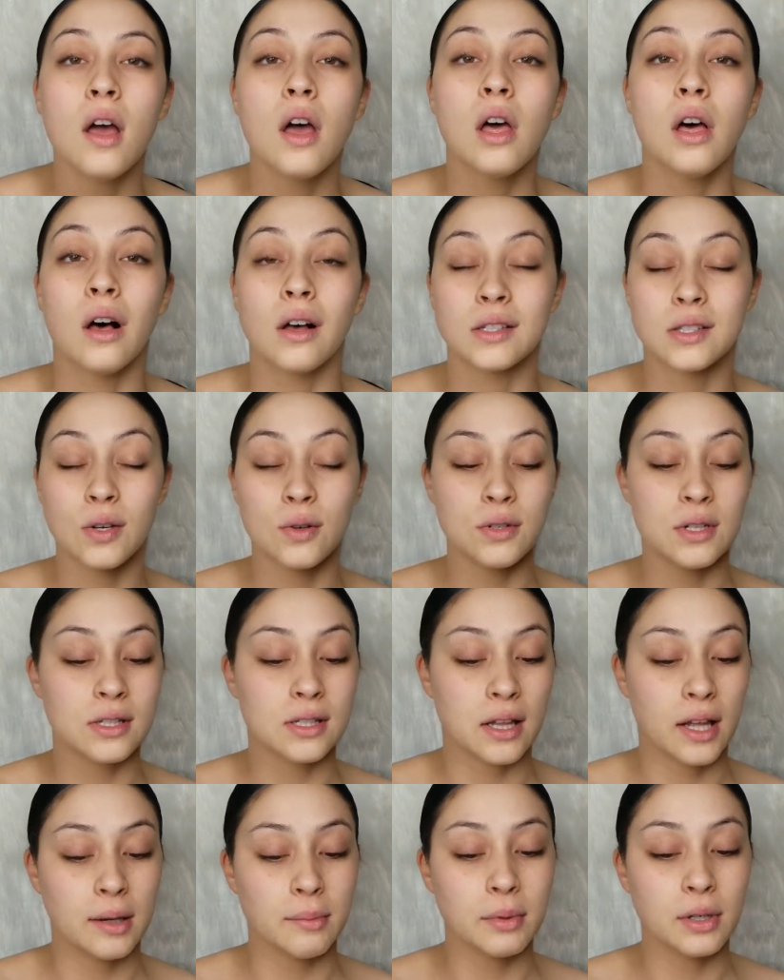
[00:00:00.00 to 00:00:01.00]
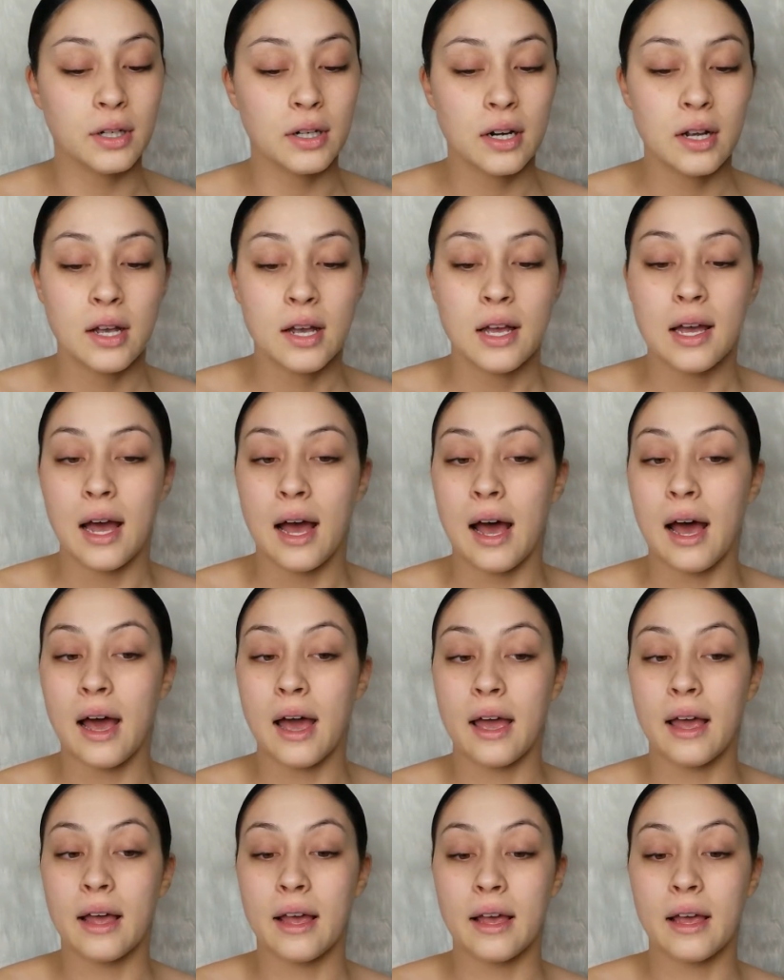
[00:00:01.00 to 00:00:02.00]
Also, disclaimer,
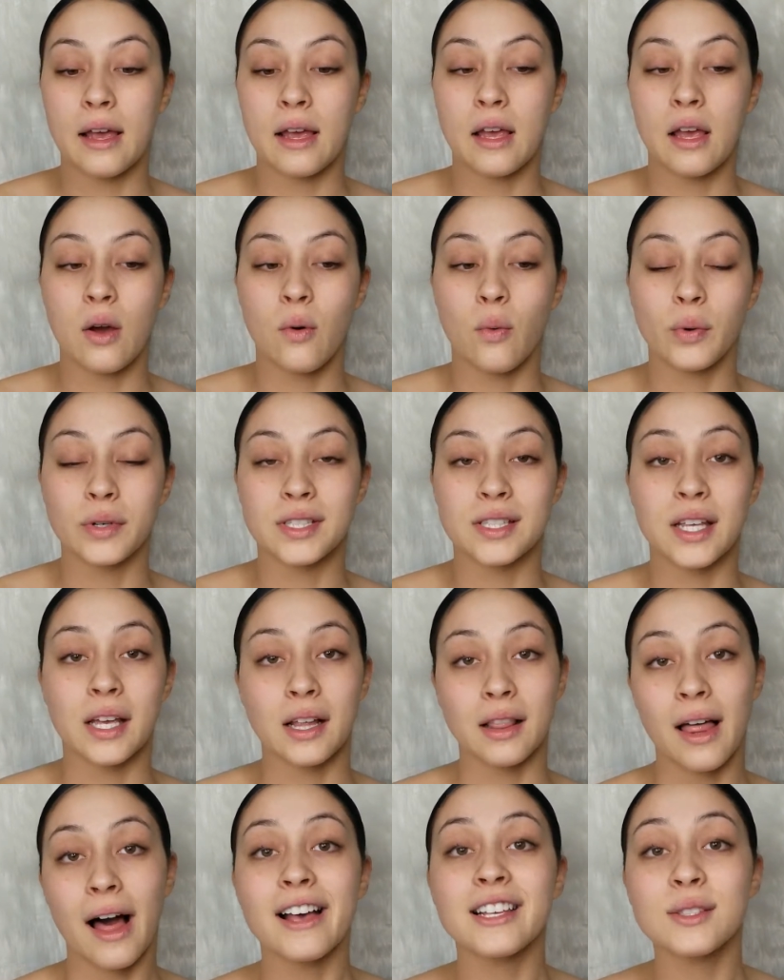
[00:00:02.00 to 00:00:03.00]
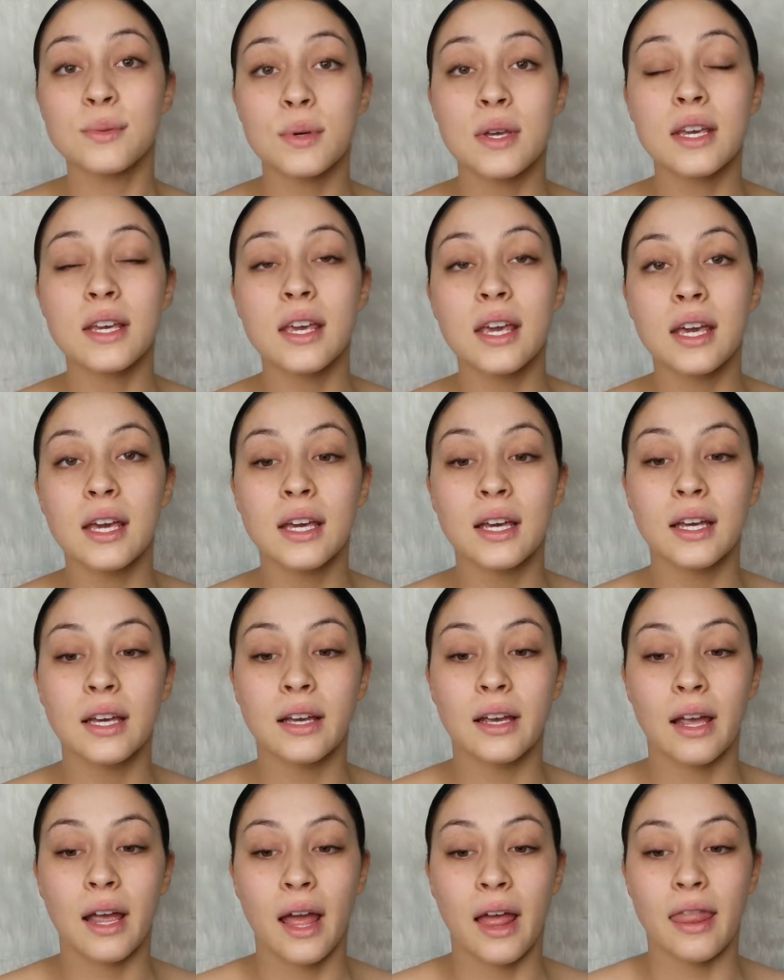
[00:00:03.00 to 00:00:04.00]
I was sick last week,
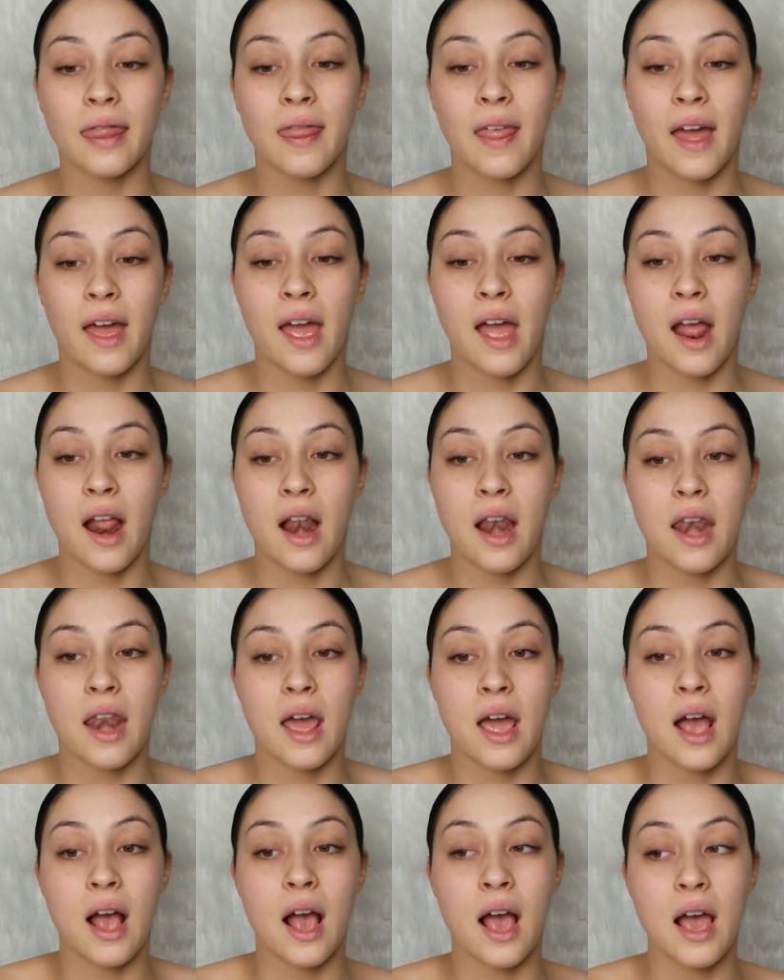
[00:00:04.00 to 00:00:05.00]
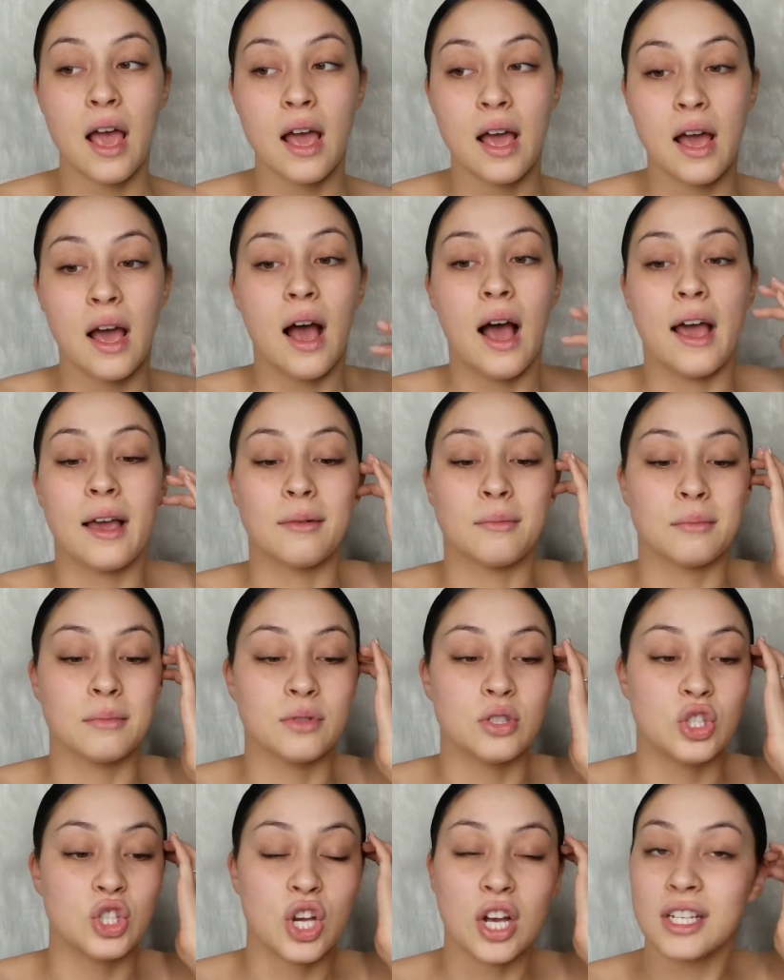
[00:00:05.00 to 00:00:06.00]
and then I'm
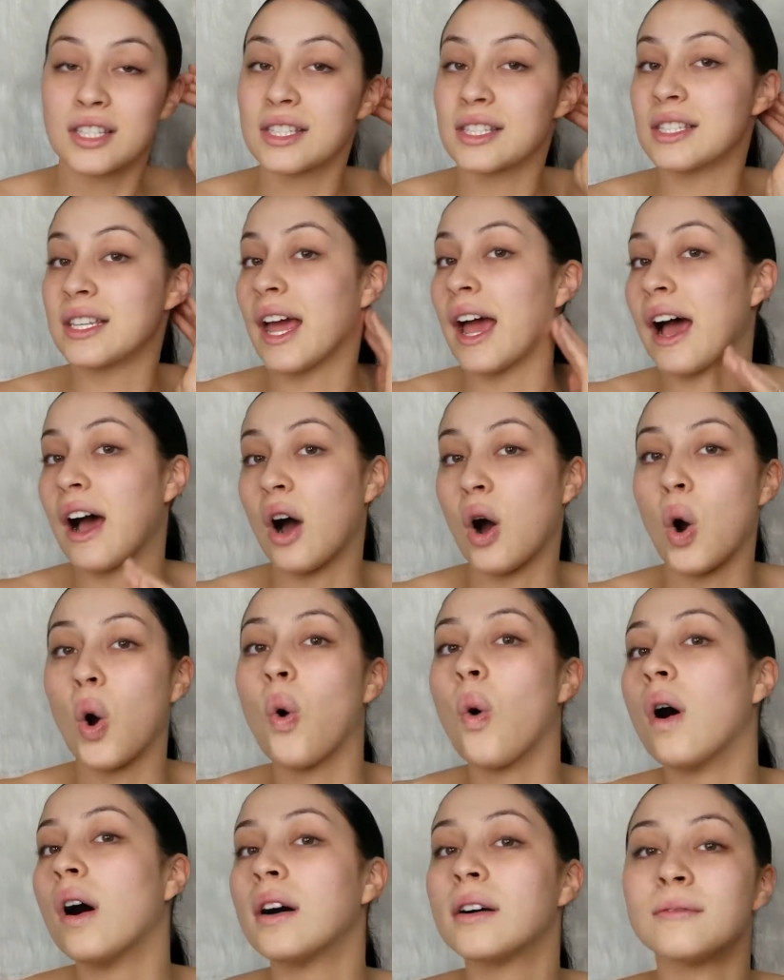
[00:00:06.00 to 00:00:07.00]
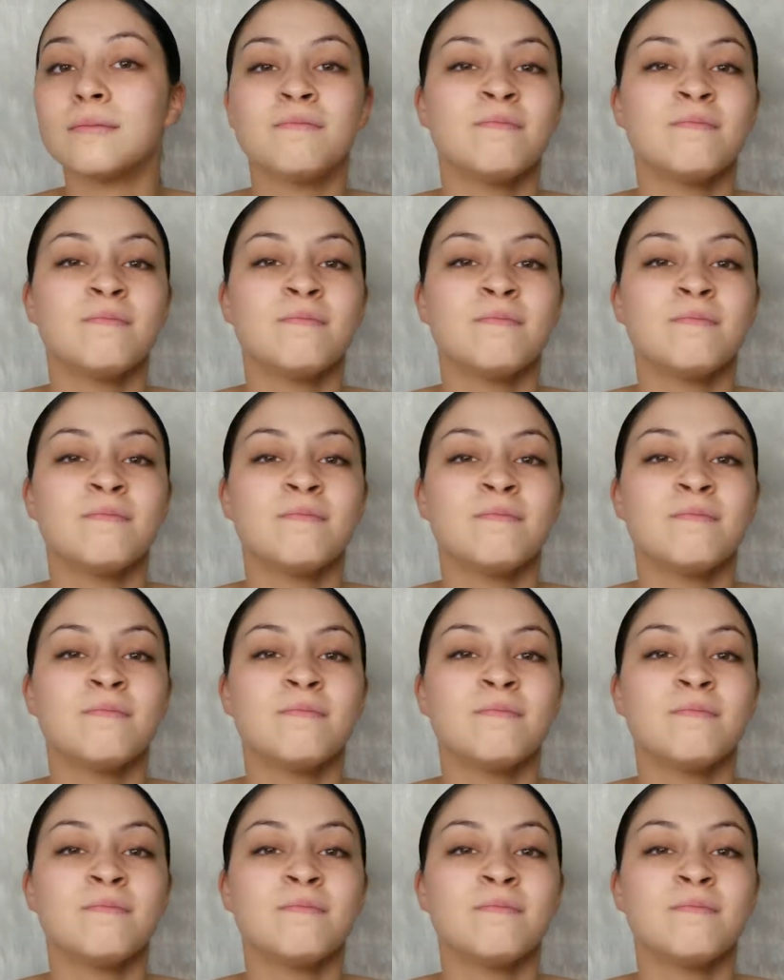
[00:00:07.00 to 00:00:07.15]
just now